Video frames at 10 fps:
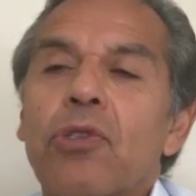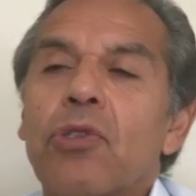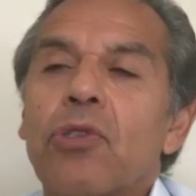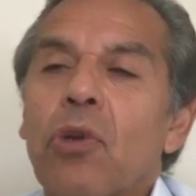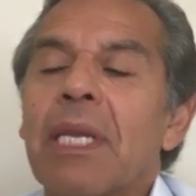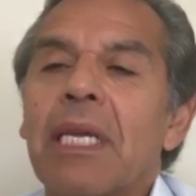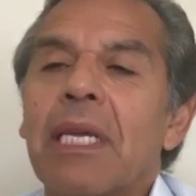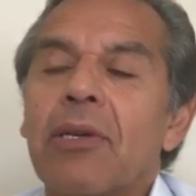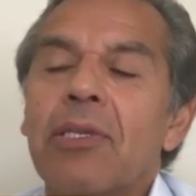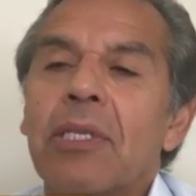for so many
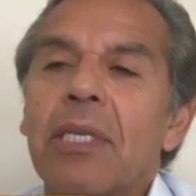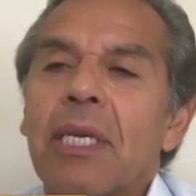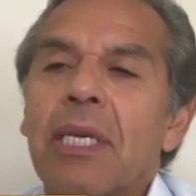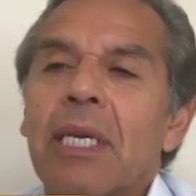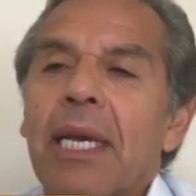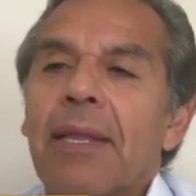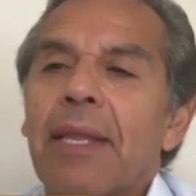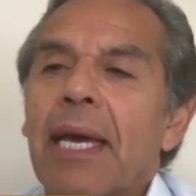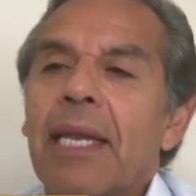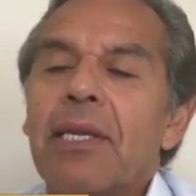years,
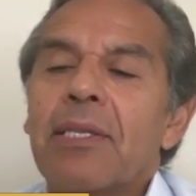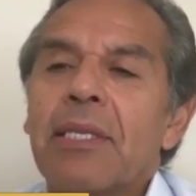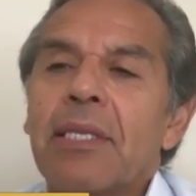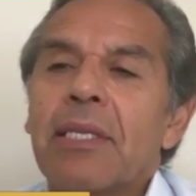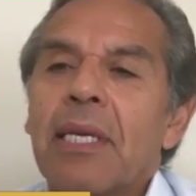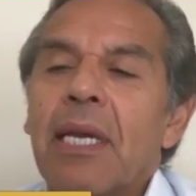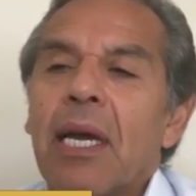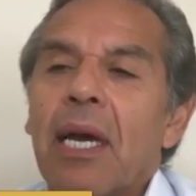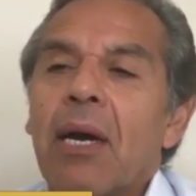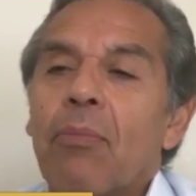and that is
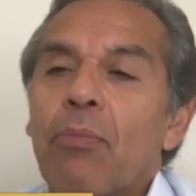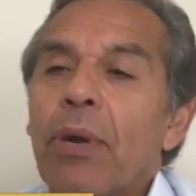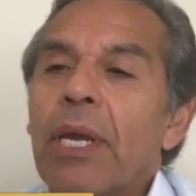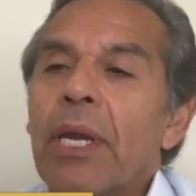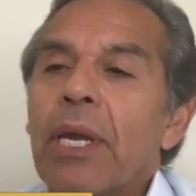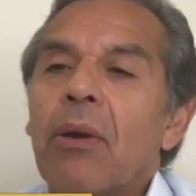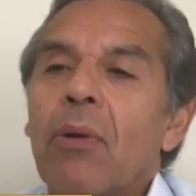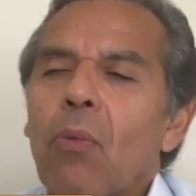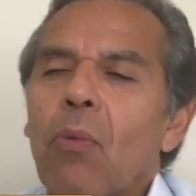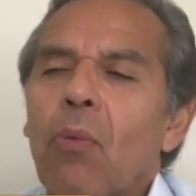
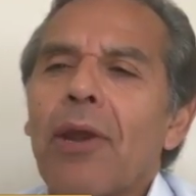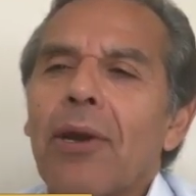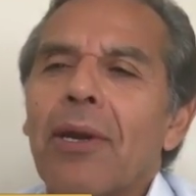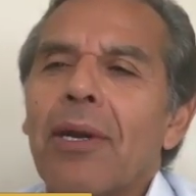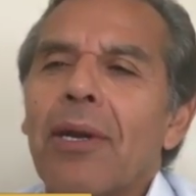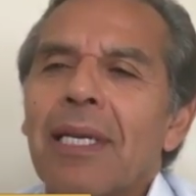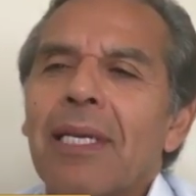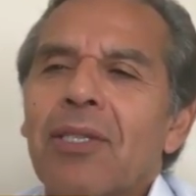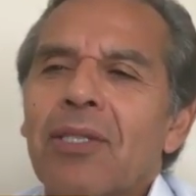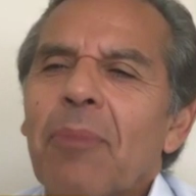bring water,
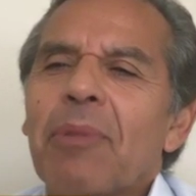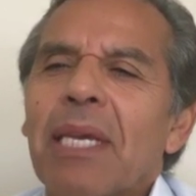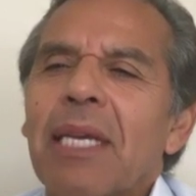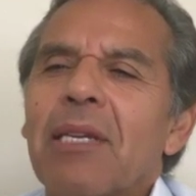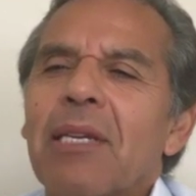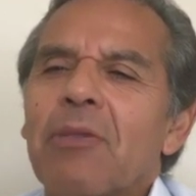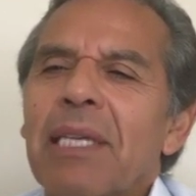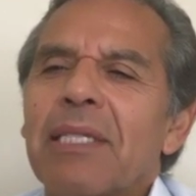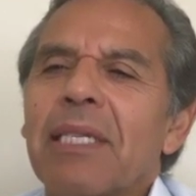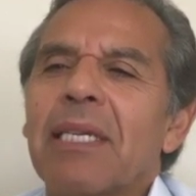something as
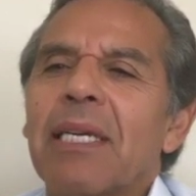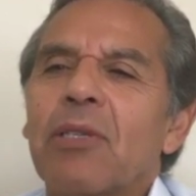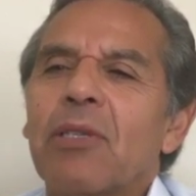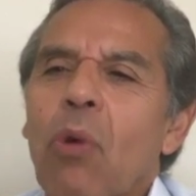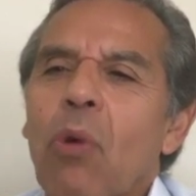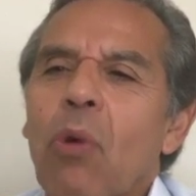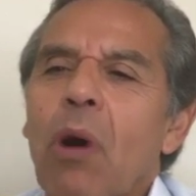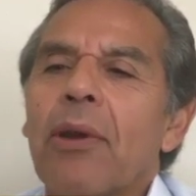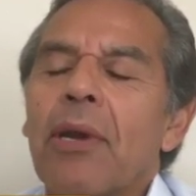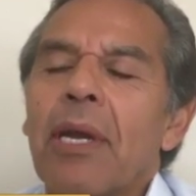basic as
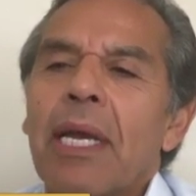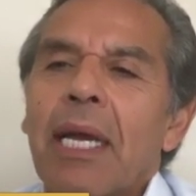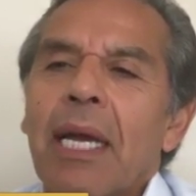water,